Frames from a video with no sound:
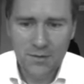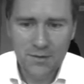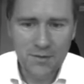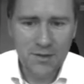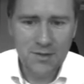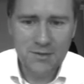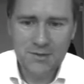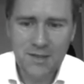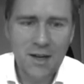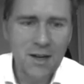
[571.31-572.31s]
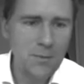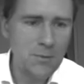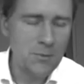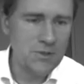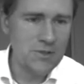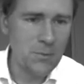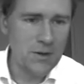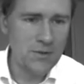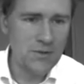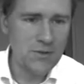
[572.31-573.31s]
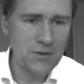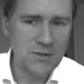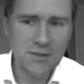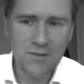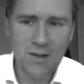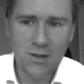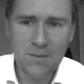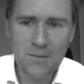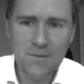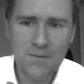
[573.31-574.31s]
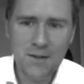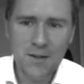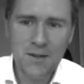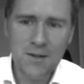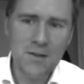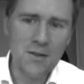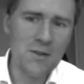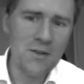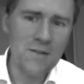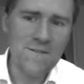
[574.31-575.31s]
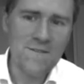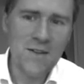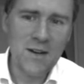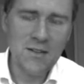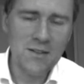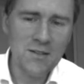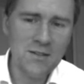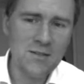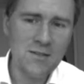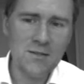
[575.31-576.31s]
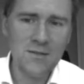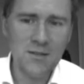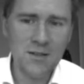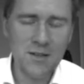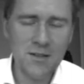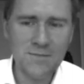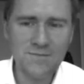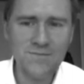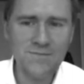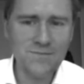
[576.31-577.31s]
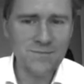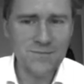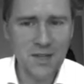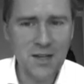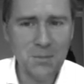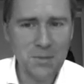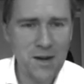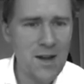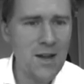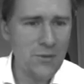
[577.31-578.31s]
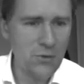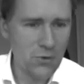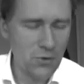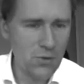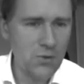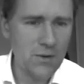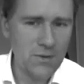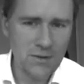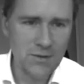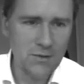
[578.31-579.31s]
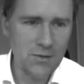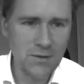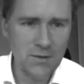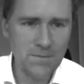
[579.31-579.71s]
the time in which the way construction developed, the final path or goal constituent